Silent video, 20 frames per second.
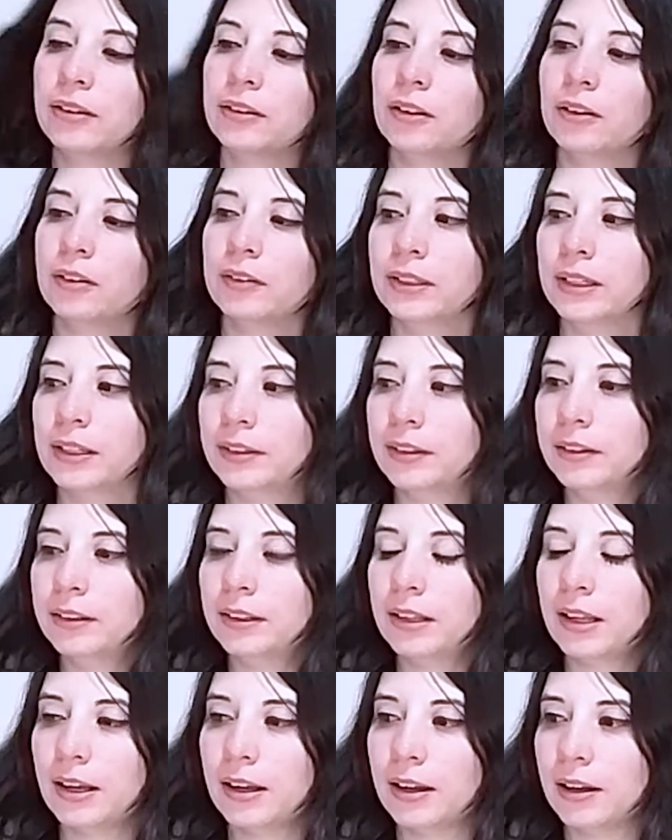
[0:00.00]
so this is
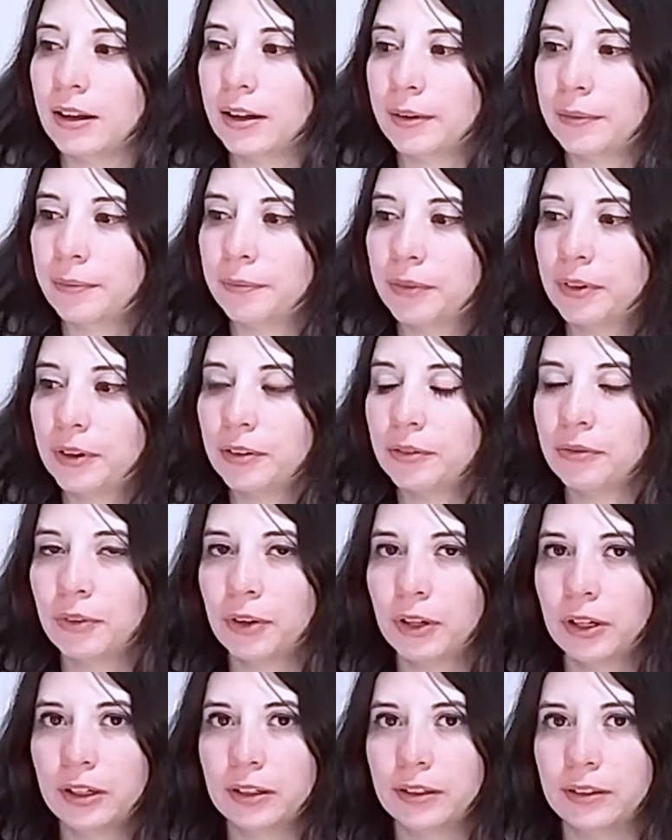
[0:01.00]
the
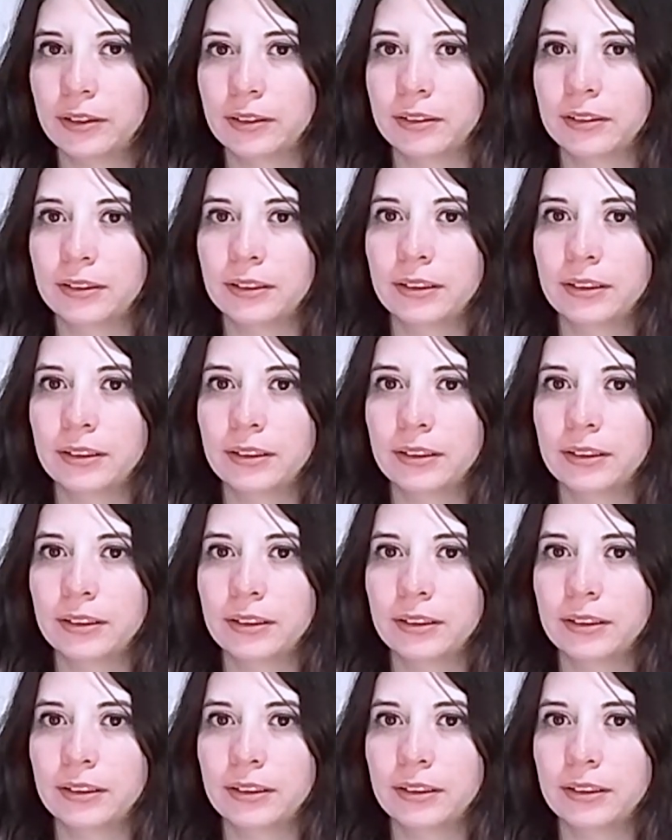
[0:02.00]
first.